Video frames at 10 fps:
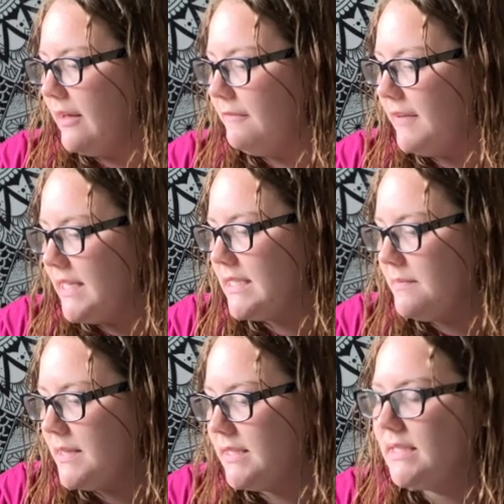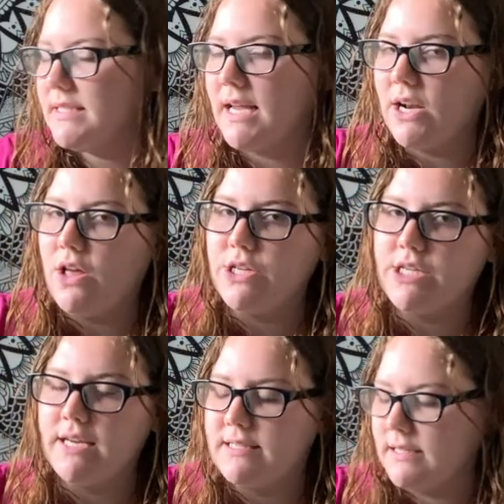fitness and business technology
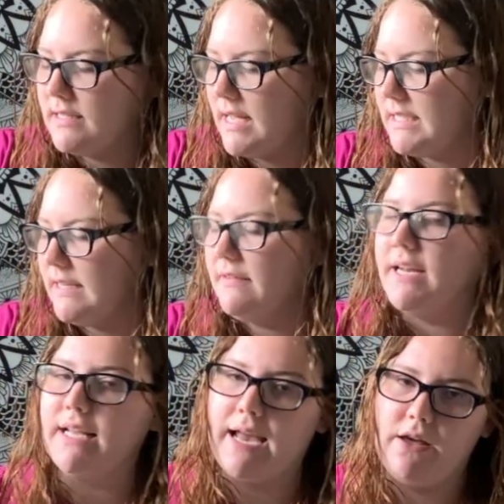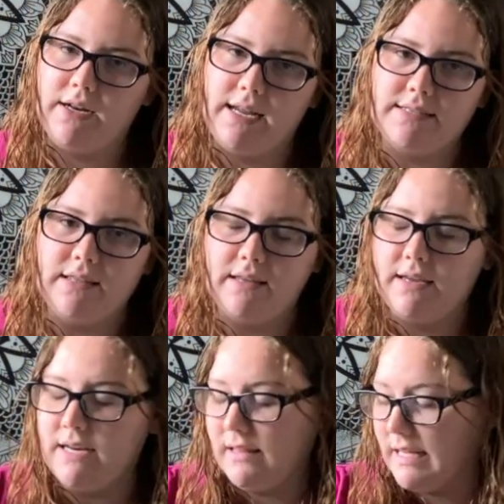as an elective and accounting as
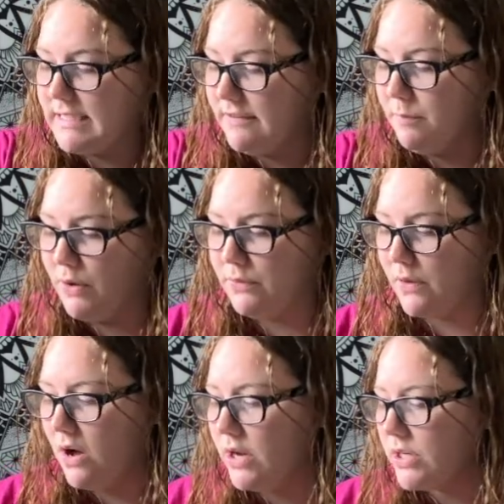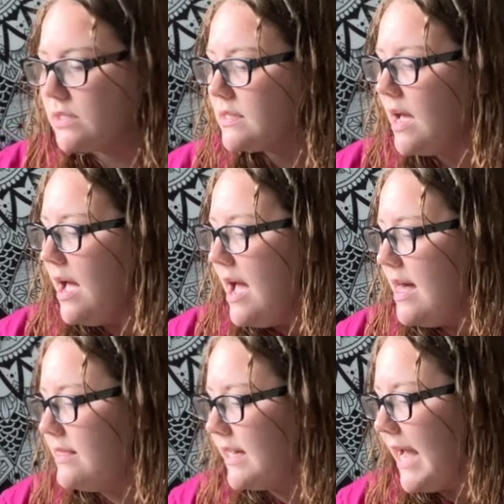an elective. Both were honors.
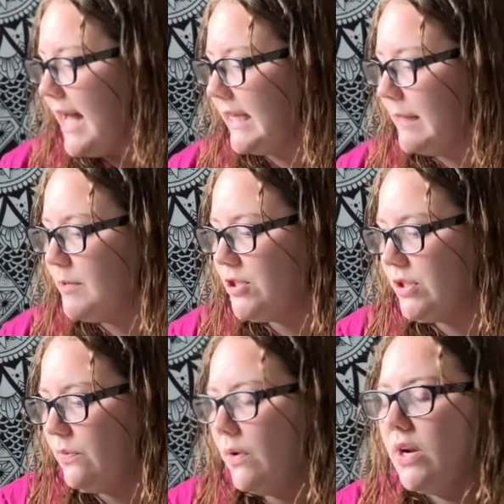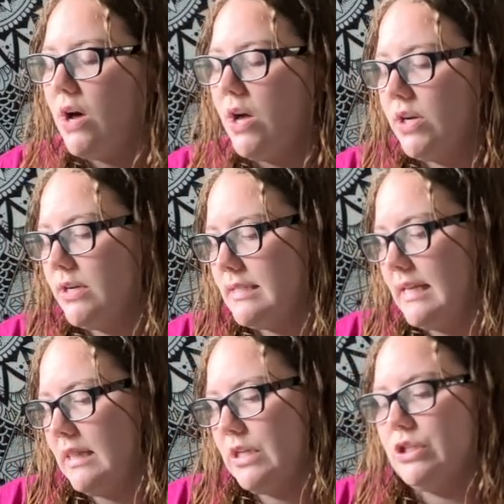And then I had chemistry 1 honors,
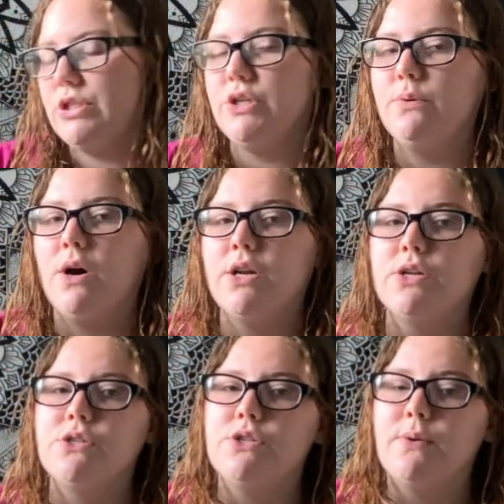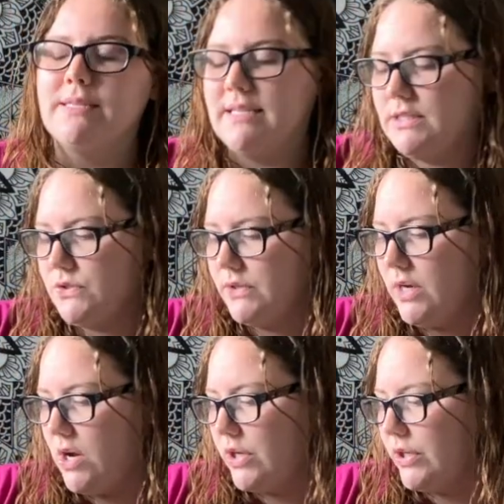English 2 honors, US history
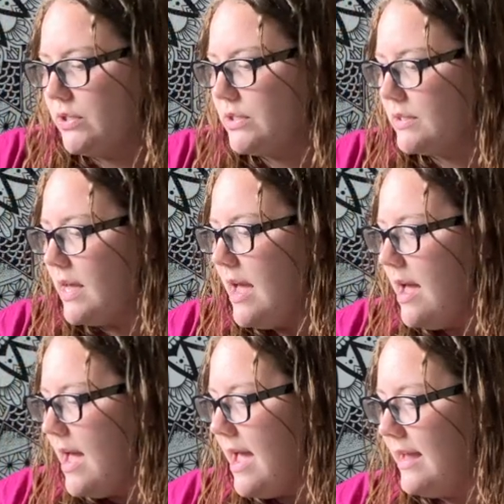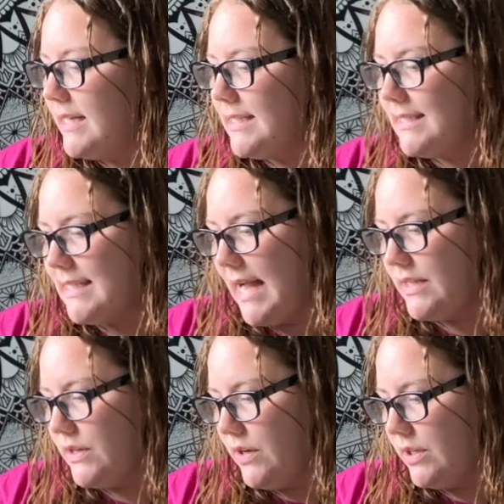honors, and stats
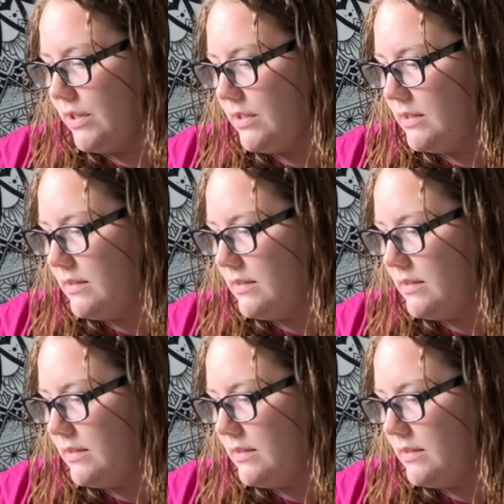honors.